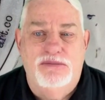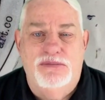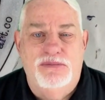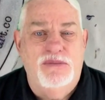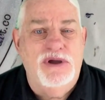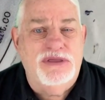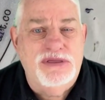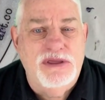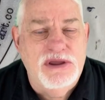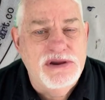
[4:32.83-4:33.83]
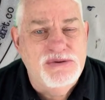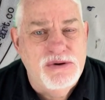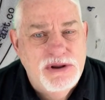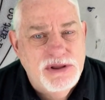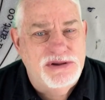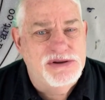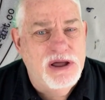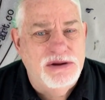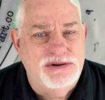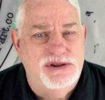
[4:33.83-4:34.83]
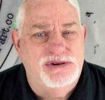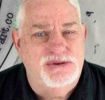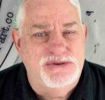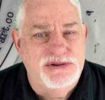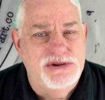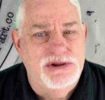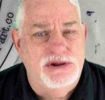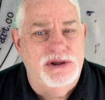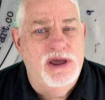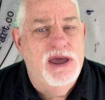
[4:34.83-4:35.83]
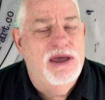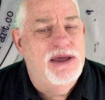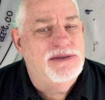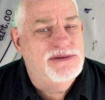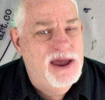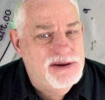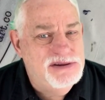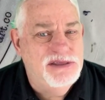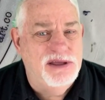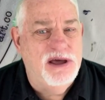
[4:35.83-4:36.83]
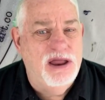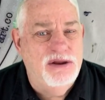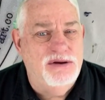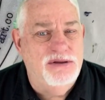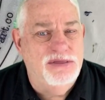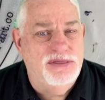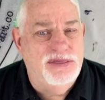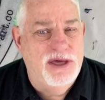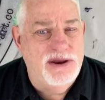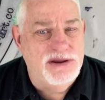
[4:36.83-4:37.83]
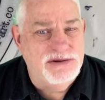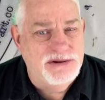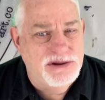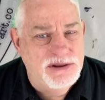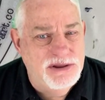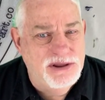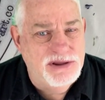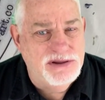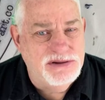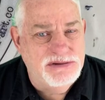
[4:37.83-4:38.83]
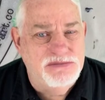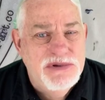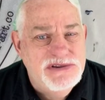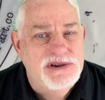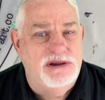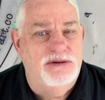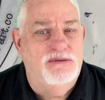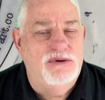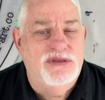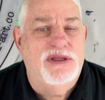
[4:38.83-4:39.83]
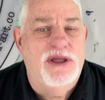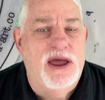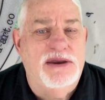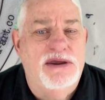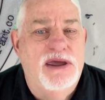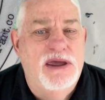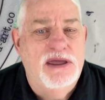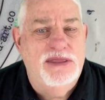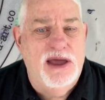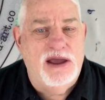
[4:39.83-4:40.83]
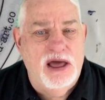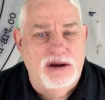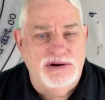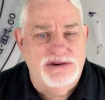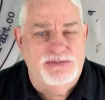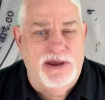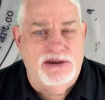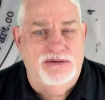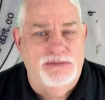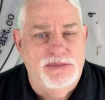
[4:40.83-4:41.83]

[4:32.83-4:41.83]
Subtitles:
with each one of these colors that you see, it's actually the color that is missing within that color spectrum.